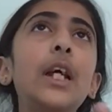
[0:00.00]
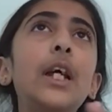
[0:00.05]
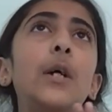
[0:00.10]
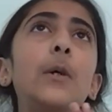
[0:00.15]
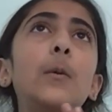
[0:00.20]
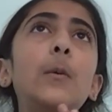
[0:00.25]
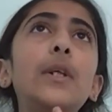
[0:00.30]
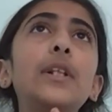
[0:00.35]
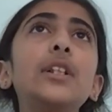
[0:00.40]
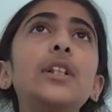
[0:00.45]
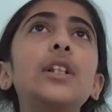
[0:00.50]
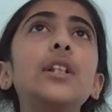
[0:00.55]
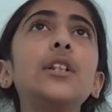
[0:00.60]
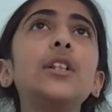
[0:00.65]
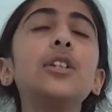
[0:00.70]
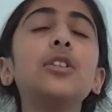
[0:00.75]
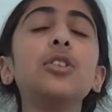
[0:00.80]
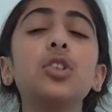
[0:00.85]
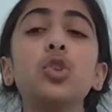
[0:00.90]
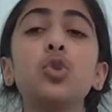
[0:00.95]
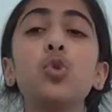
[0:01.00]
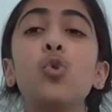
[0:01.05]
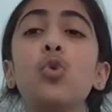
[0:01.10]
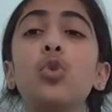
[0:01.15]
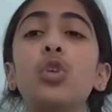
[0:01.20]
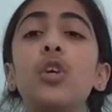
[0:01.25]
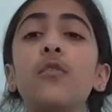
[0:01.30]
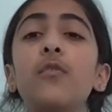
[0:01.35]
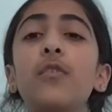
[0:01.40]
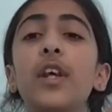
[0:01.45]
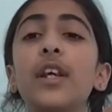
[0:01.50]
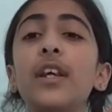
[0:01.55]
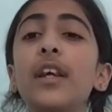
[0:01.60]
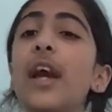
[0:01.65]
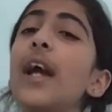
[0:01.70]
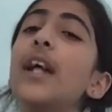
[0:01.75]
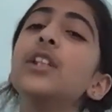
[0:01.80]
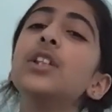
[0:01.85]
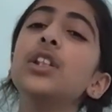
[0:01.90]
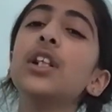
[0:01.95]
which is sort of like
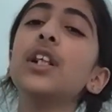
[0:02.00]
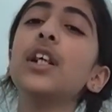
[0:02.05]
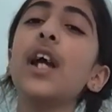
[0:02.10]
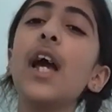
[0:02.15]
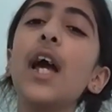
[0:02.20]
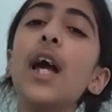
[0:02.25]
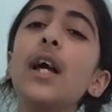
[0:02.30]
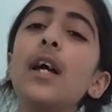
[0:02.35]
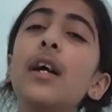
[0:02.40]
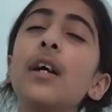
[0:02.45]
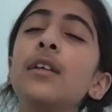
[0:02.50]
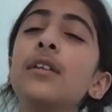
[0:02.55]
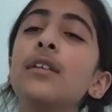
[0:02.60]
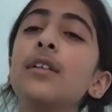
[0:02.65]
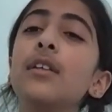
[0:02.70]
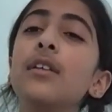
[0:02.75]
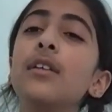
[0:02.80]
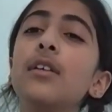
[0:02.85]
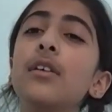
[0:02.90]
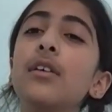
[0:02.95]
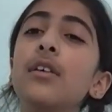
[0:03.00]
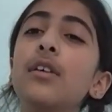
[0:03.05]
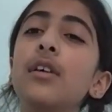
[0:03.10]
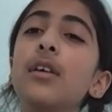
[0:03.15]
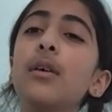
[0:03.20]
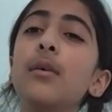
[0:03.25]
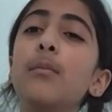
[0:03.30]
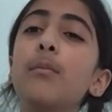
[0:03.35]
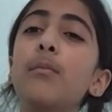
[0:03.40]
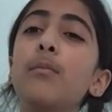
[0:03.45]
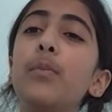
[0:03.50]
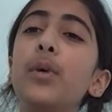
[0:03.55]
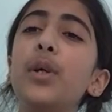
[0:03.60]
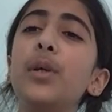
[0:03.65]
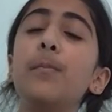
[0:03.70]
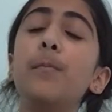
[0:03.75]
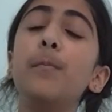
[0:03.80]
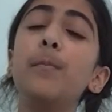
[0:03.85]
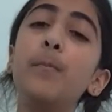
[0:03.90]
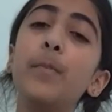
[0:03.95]
Educare, but
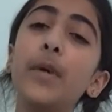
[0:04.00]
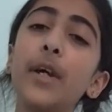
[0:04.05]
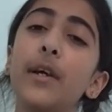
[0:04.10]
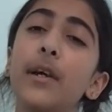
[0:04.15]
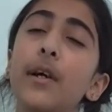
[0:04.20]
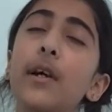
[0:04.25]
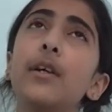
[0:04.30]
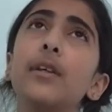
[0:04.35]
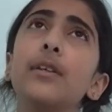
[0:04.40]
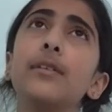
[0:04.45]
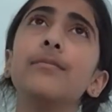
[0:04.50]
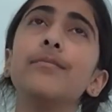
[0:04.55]
bigger.